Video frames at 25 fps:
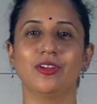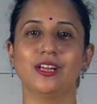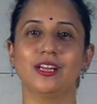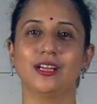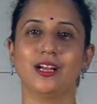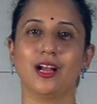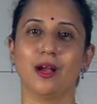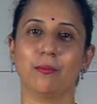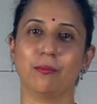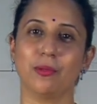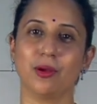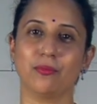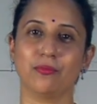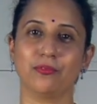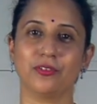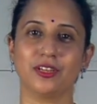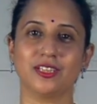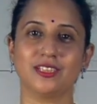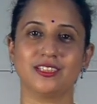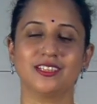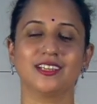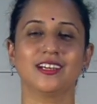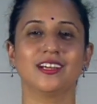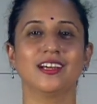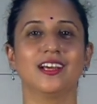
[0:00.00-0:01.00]
We'll come up
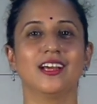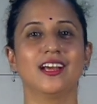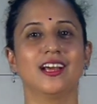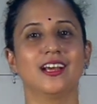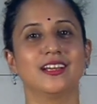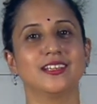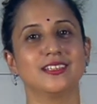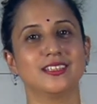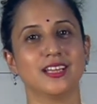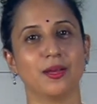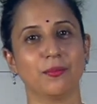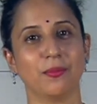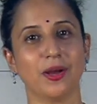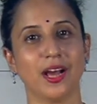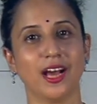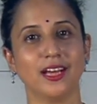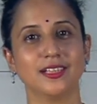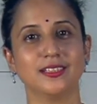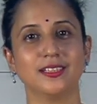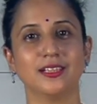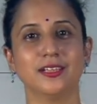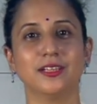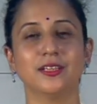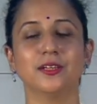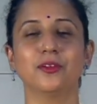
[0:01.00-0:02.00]
with some
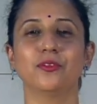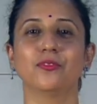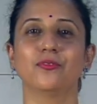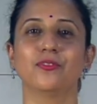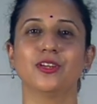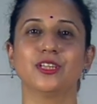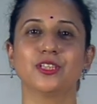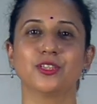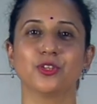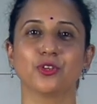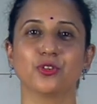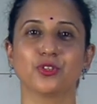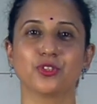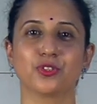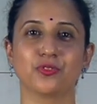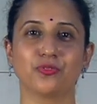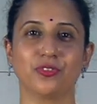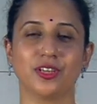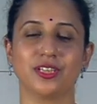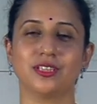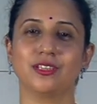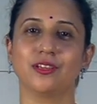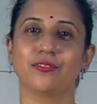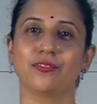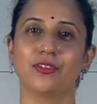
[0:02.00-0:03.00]
other
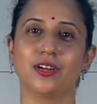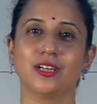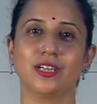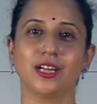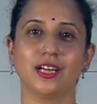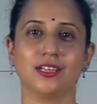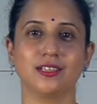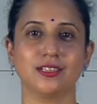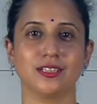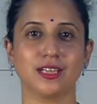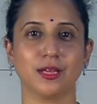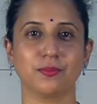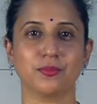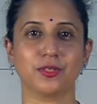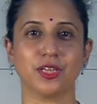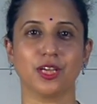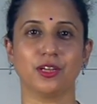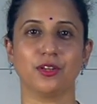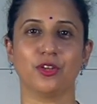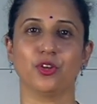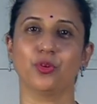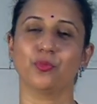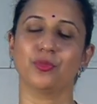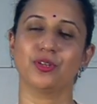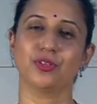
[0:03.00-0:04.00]
videos with different concepts
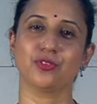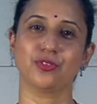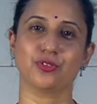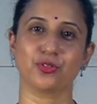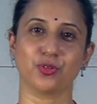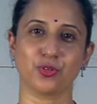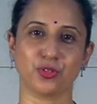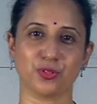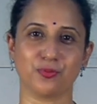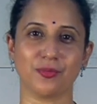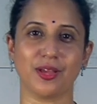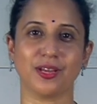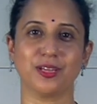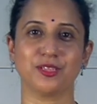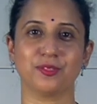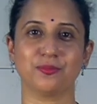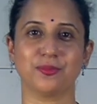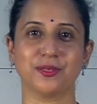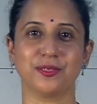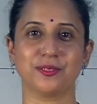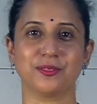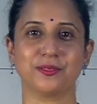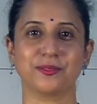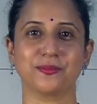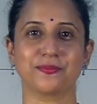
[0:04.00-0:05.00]
in human resource
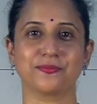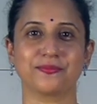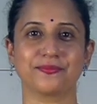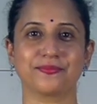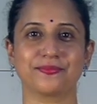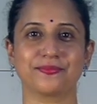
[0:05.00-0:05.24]
management.